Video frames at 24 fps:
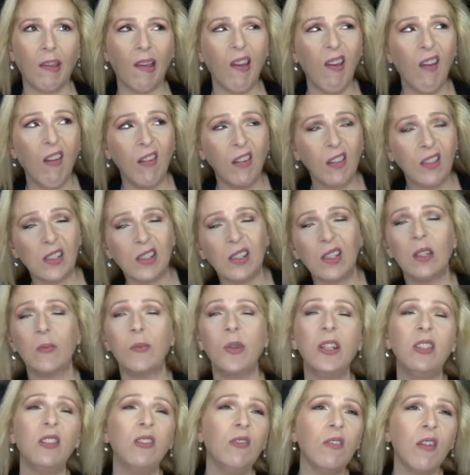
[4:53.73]
oh, it's gonna
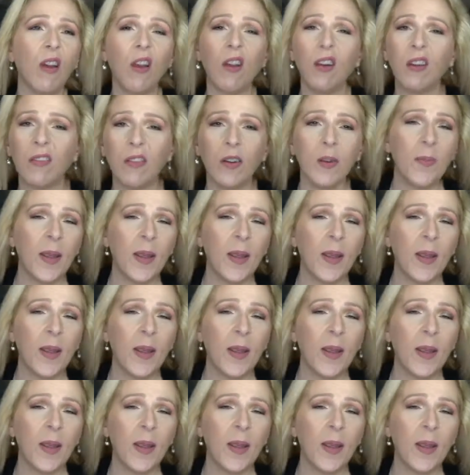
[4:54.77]
be too dark for